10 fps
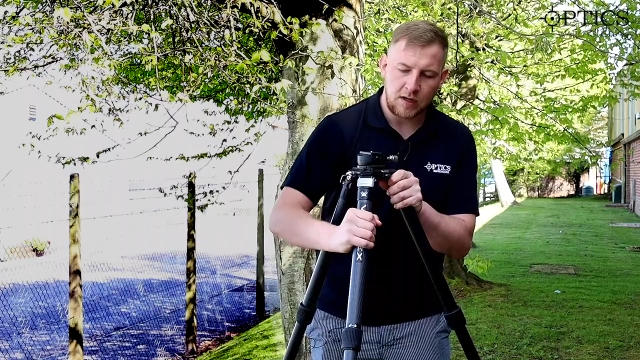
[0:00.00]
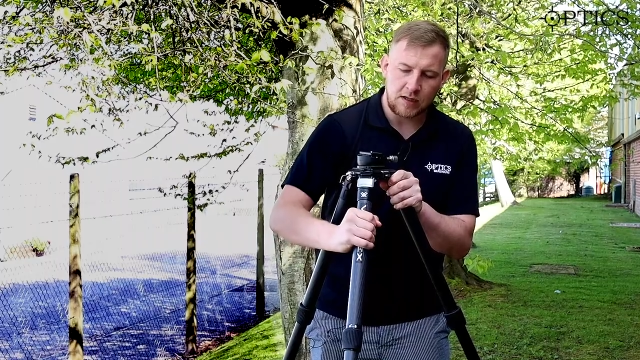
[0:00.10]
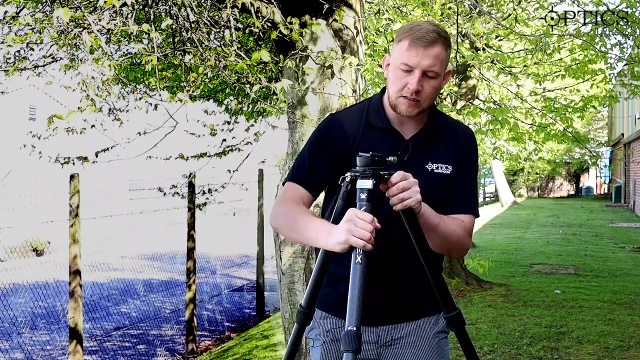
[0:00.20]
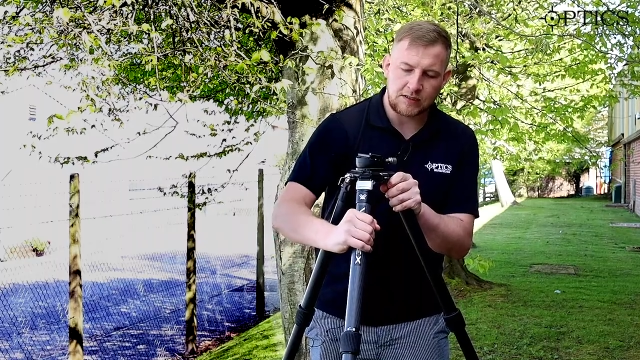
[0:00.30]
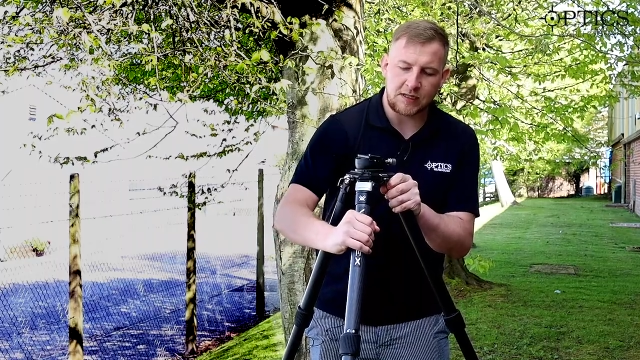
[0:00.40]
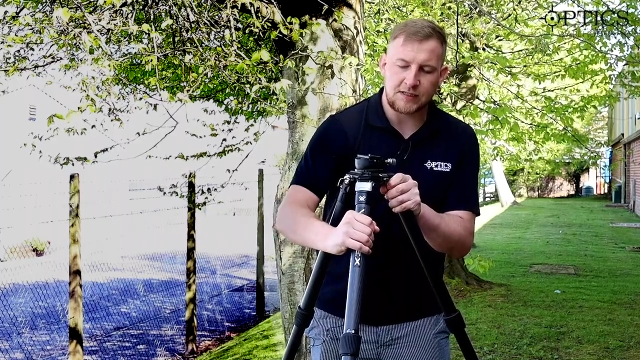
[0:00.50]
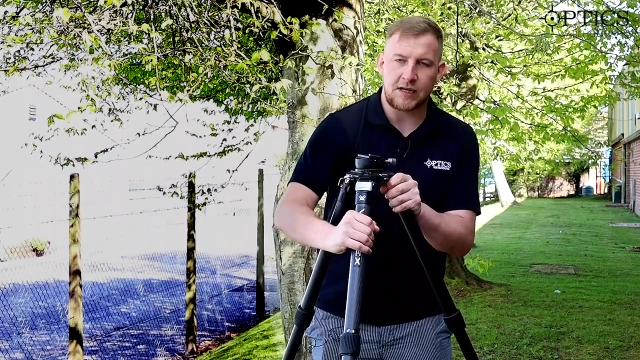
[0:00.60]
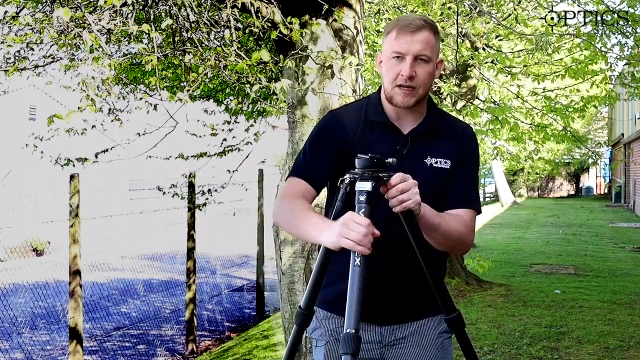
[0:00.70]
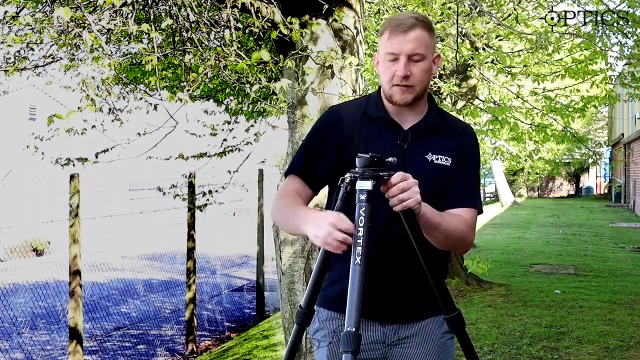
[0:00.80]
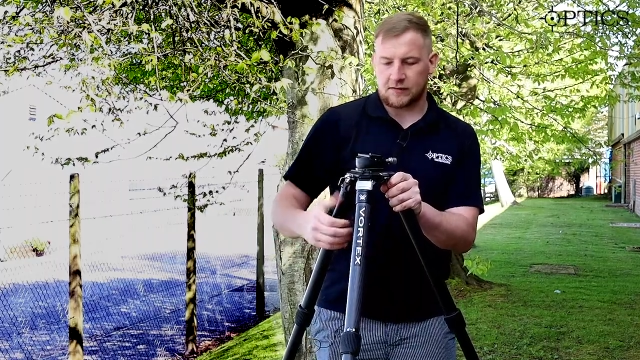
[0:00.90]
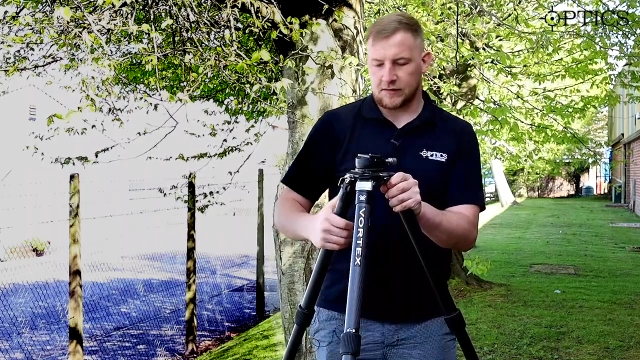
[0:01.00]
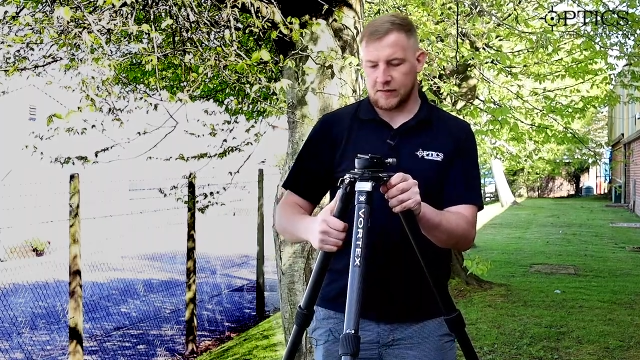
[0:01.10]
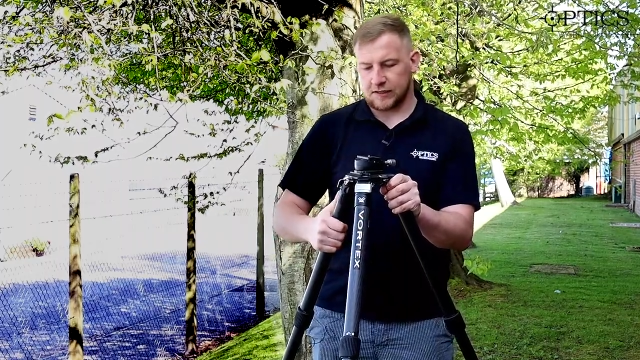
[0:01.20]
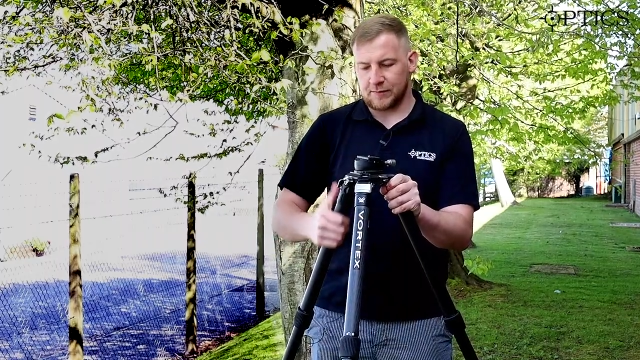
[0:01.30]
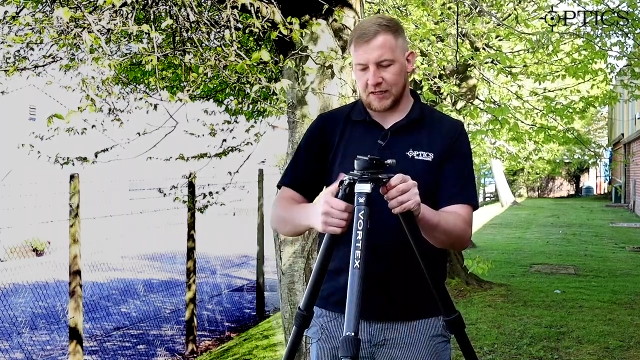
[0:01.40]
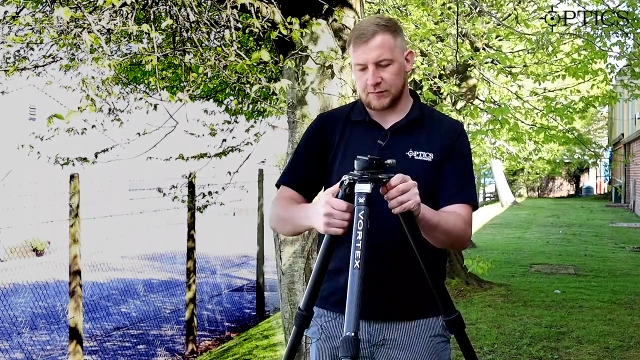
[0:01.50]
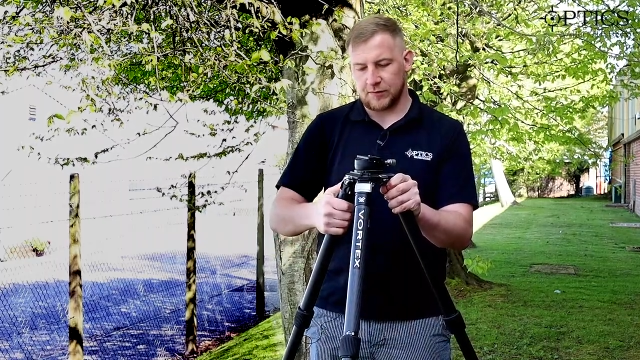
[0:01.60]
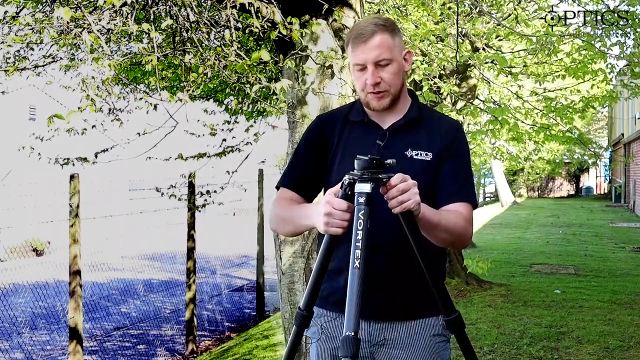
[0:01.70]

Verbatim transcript: and then set it against its maximum